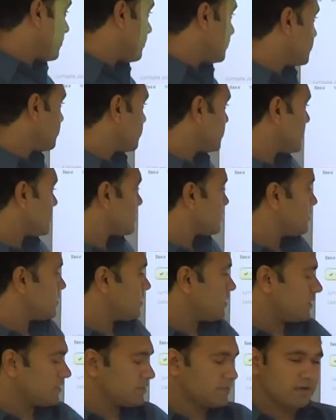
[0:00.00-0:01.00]
going to just
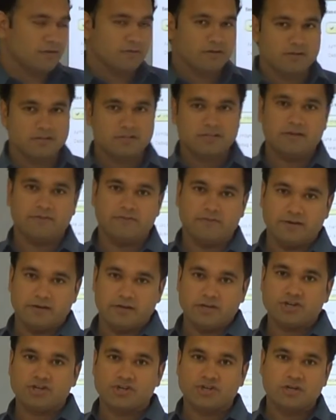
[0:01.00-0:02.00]
say
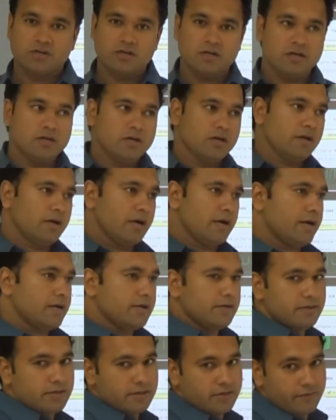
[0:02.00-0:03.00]
finish,
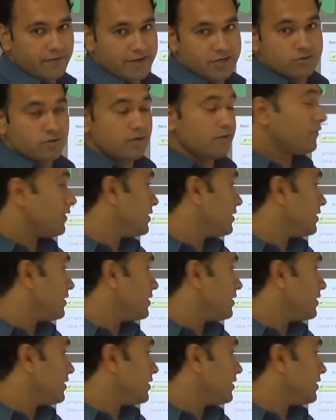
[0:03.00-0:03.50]
and eventually if